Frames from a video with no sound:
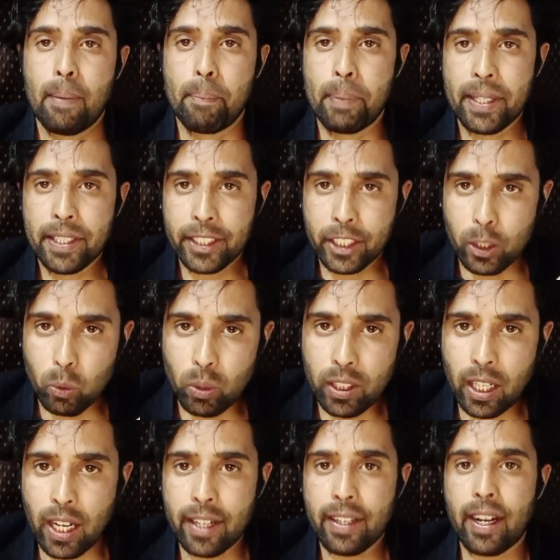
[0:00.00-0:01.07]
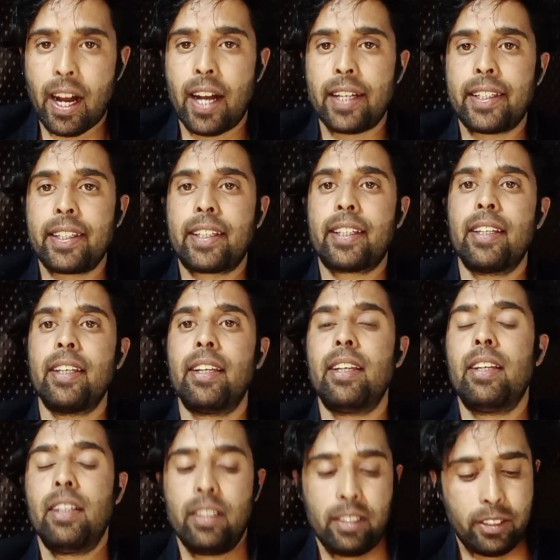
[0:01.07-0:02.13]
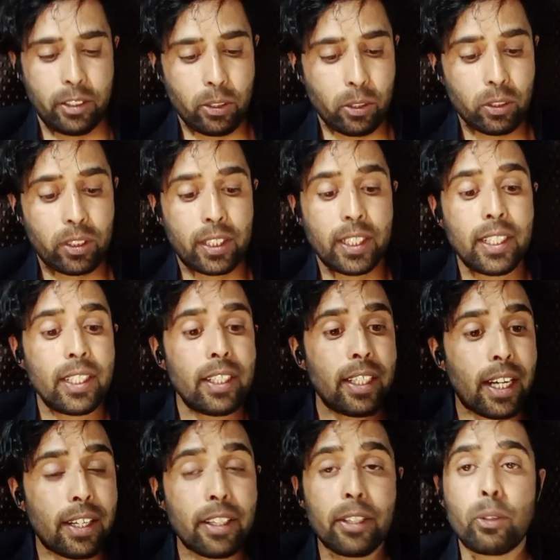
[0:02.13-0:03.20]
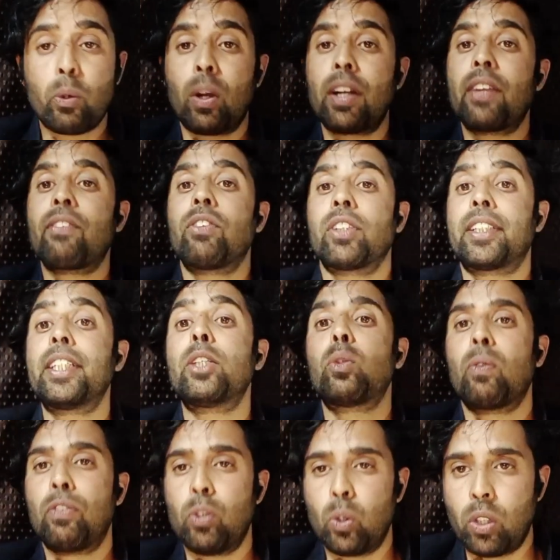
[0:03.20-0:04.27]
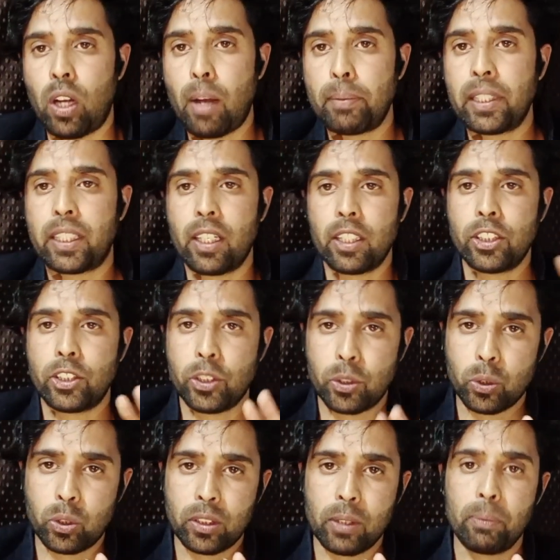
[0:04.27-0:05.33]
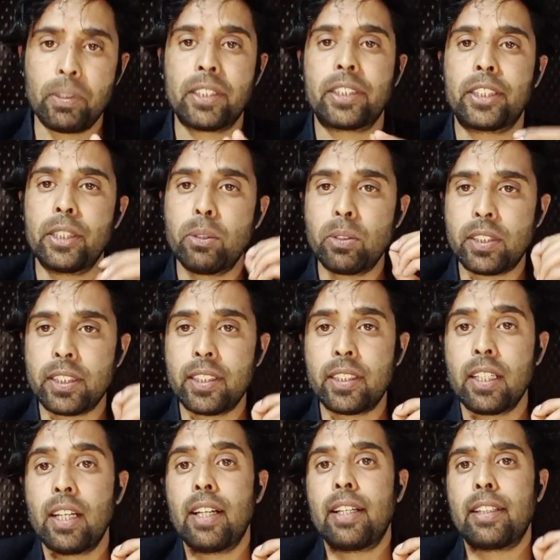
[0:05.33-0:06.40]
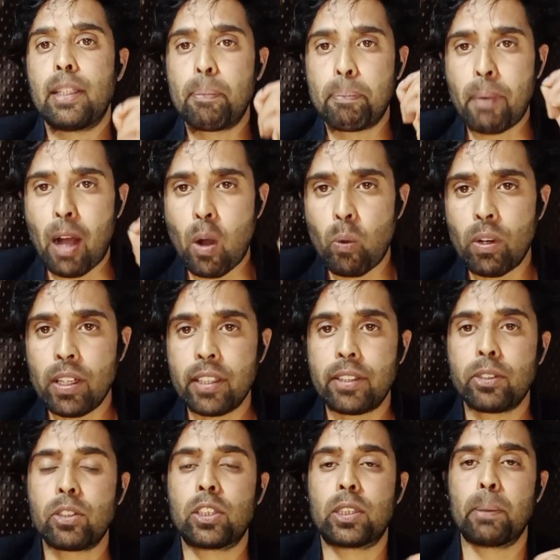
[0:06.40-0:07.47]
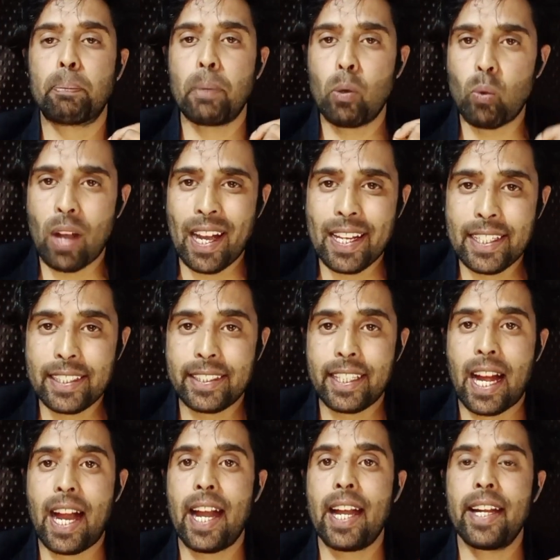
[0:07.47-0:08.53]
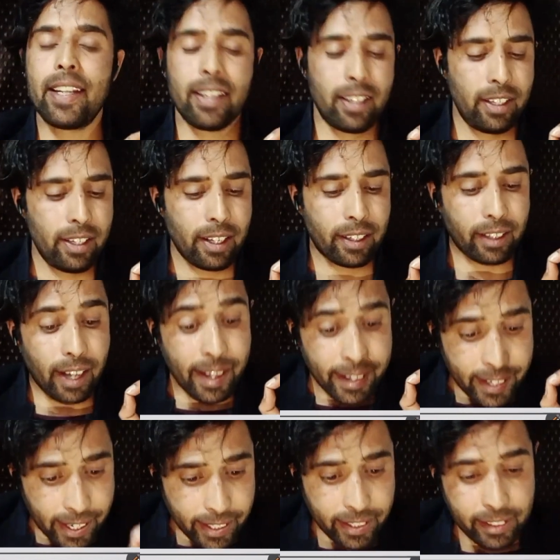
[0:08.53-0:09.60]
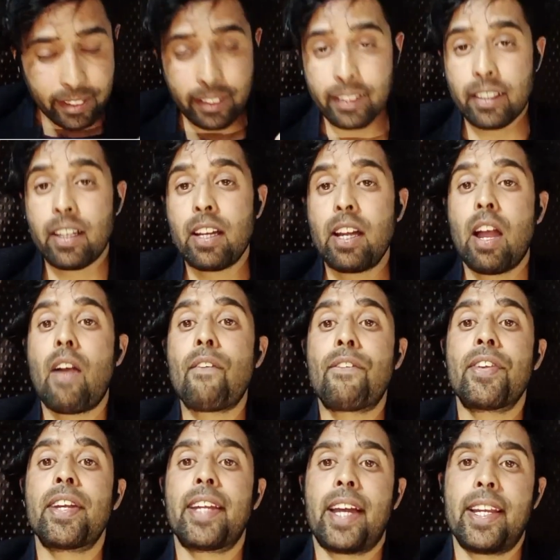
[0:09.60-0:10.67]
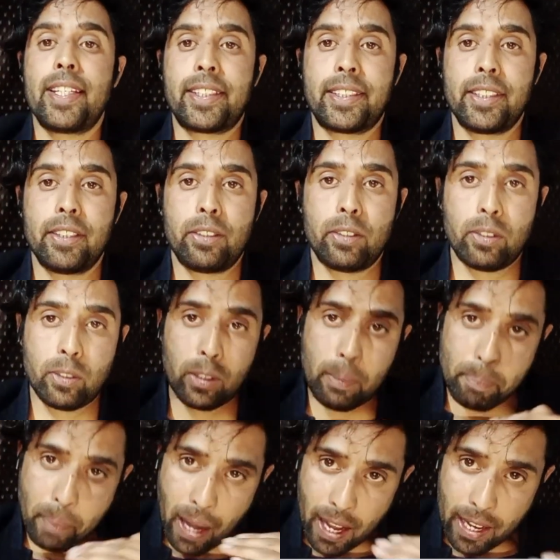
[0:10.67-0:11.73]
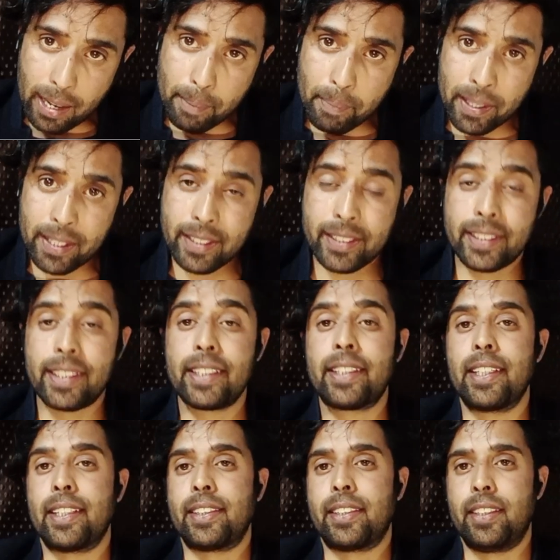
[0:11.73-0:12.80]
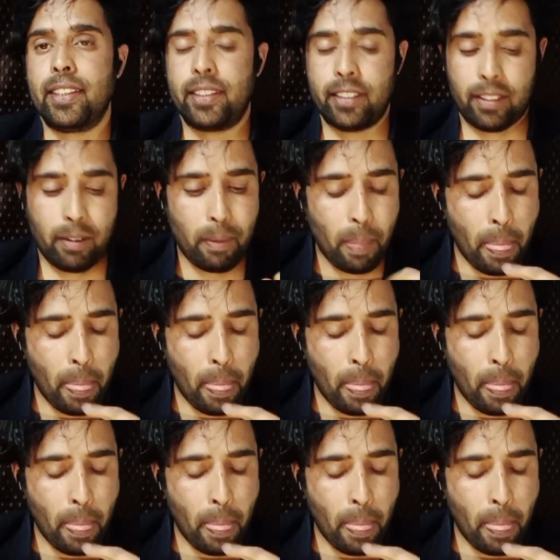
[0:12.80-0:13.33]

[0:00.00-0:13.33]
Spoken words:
been given under article 324 324 of the constitution, which gives it the power to supervise and conduct a fair election to the parliament, state legislature.